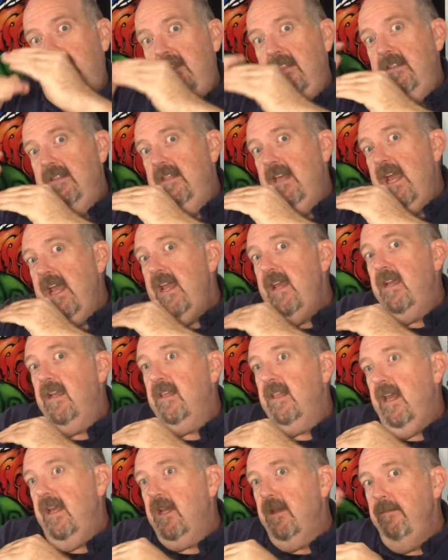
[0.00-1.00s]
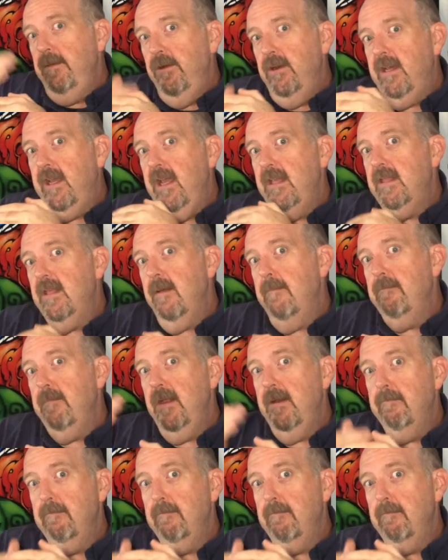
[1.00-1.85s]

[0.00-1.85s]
they communicate them in